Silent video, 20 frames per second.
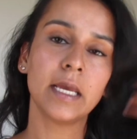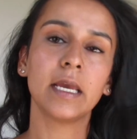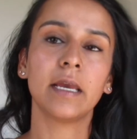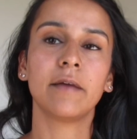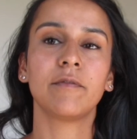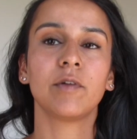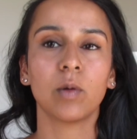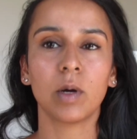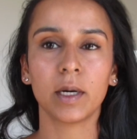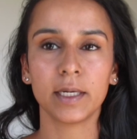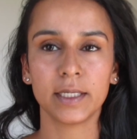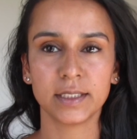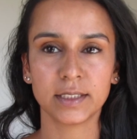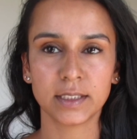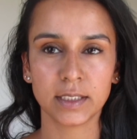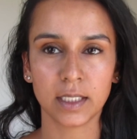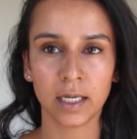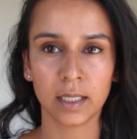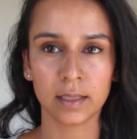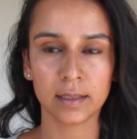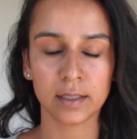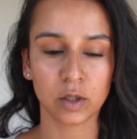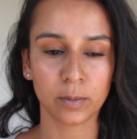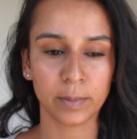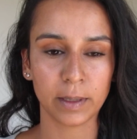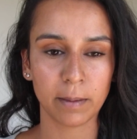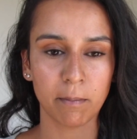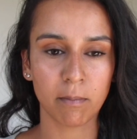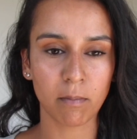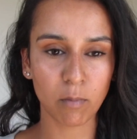If you wanted a little
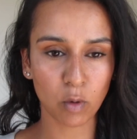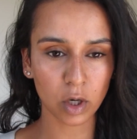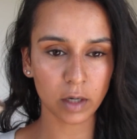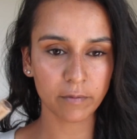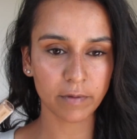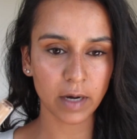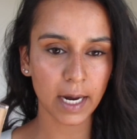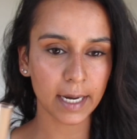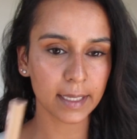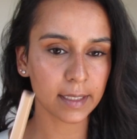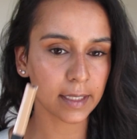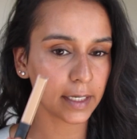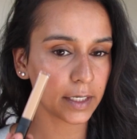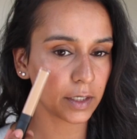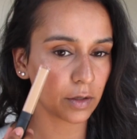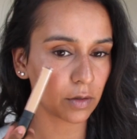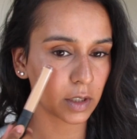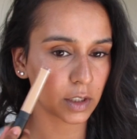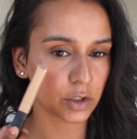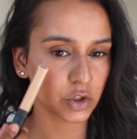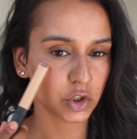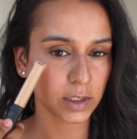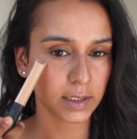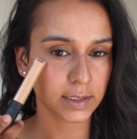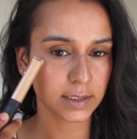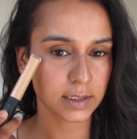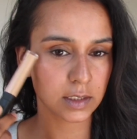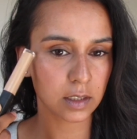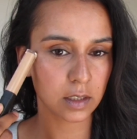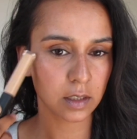bit more of a highlight, you could
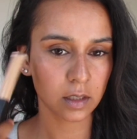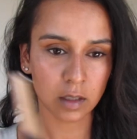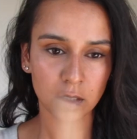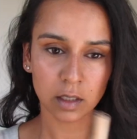just